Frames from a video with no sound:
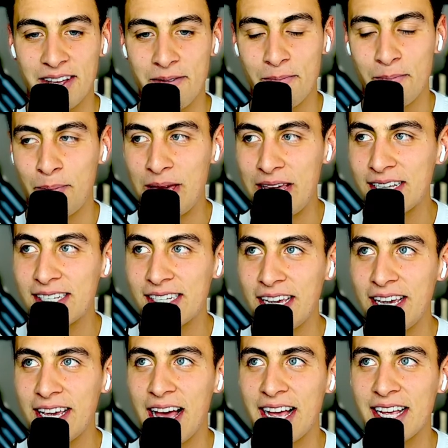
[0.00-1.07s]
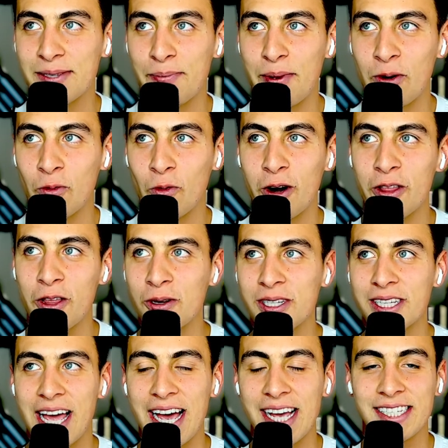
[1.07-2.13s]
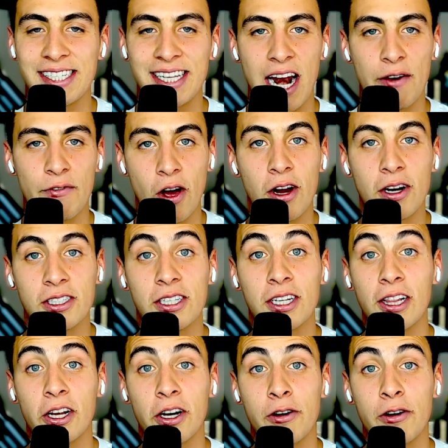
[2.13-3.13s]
BC has been one of those guests that I've gone to learn